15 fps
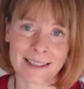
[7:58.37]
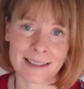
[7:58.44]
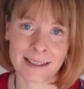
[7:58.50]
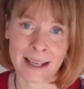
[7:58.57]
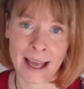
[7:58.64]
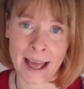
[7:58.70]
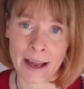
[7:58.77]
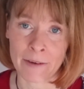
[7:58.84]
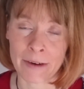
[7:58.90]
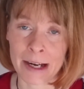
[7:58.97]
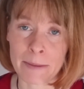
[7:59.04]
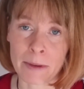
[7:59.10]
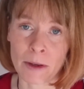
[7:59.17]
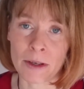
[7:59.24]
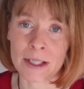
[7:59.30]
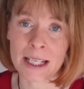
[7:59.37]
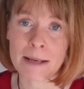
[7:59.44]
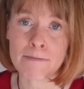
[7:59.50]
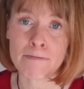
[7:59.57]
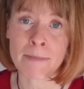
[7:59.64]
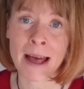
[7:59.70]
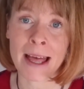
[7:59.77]
scary, because
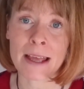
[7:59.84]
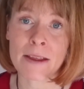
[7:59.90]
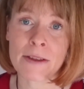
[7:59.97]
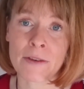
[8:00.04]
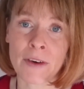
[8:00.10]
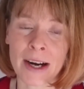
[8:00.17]
it may